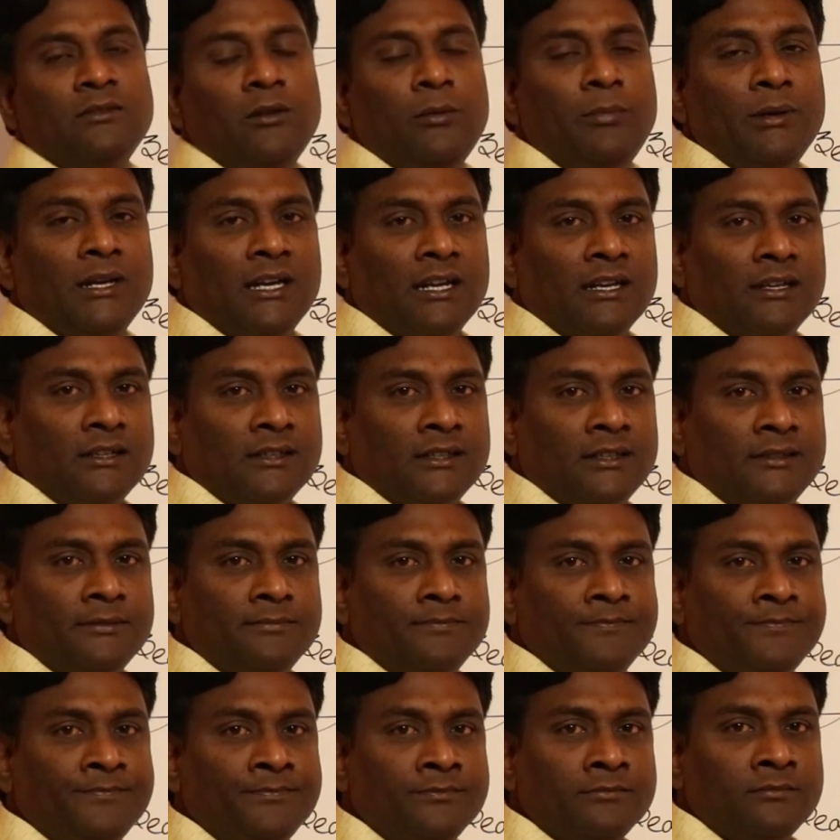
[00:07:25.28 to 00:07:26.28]
will be connected.
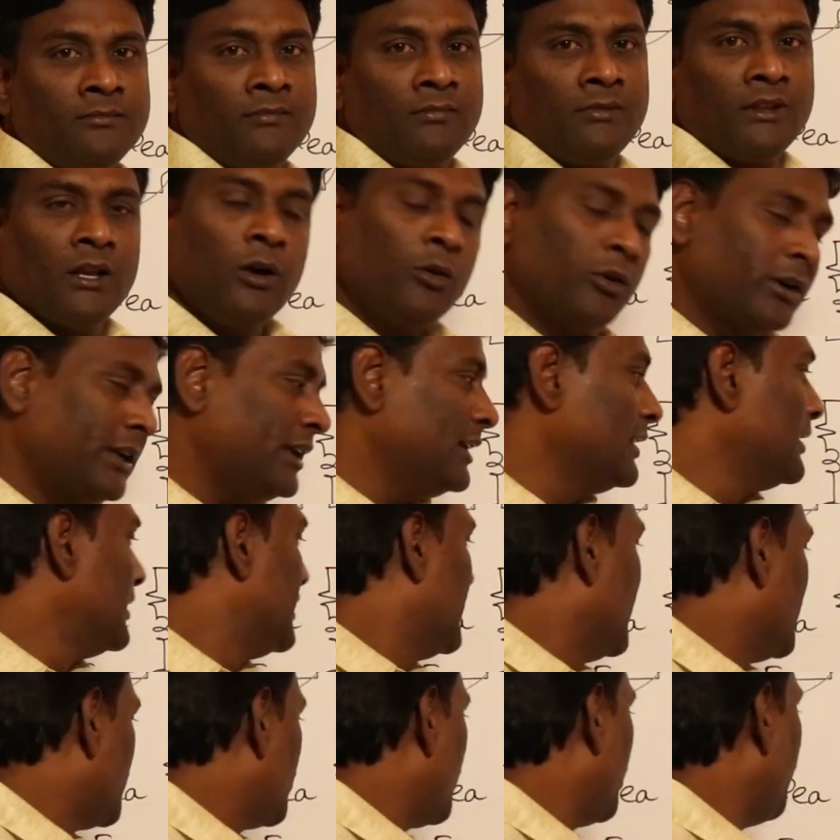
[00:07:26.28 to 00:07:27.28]
Okay,
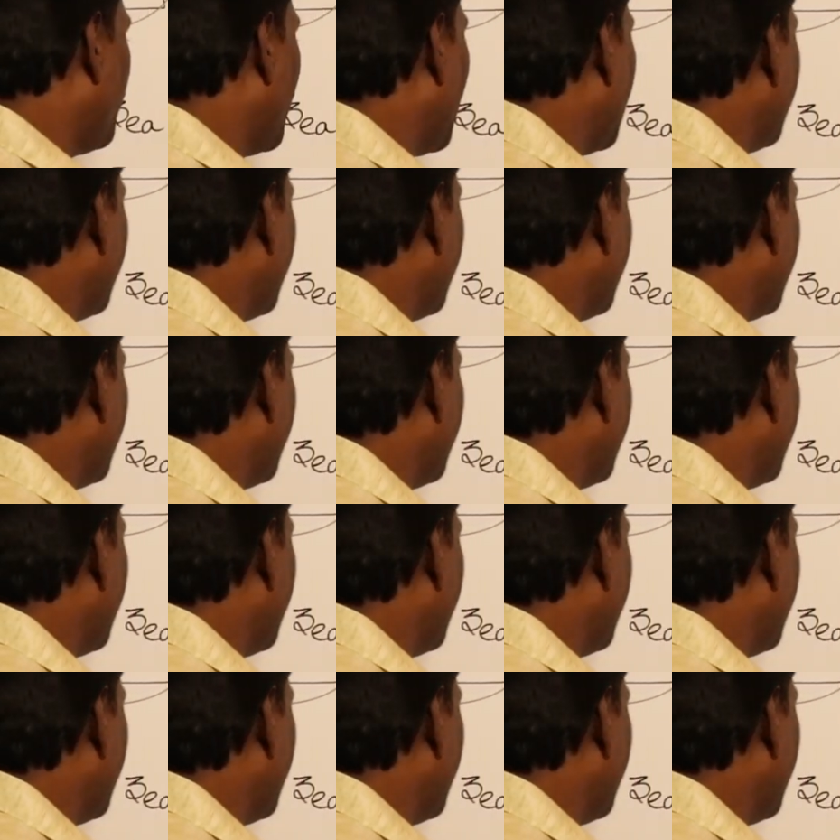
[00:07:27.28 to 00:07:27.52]
so for